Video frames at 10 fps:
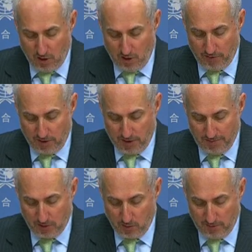Over the
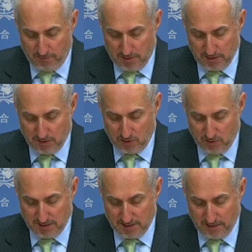coming 12 months,
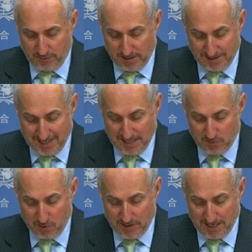UNICEF, in
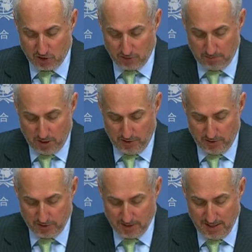tandem with national
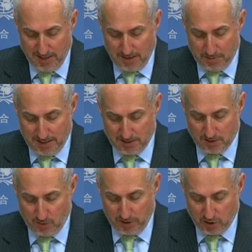partners,
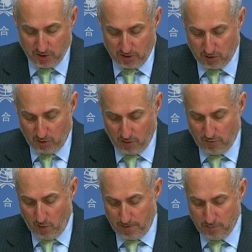plans to reach a total
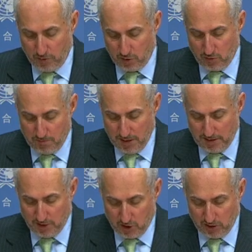of 1.2
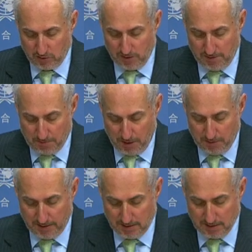million children in
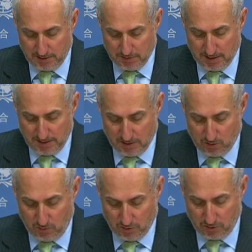public and subsidized
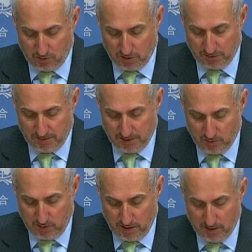schools across
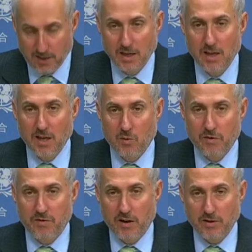Venezuela
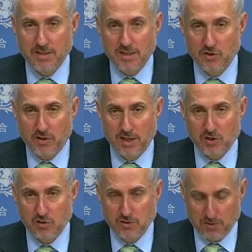with various
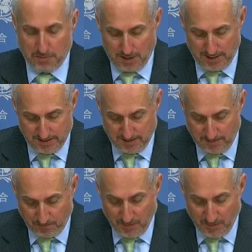educational supplies.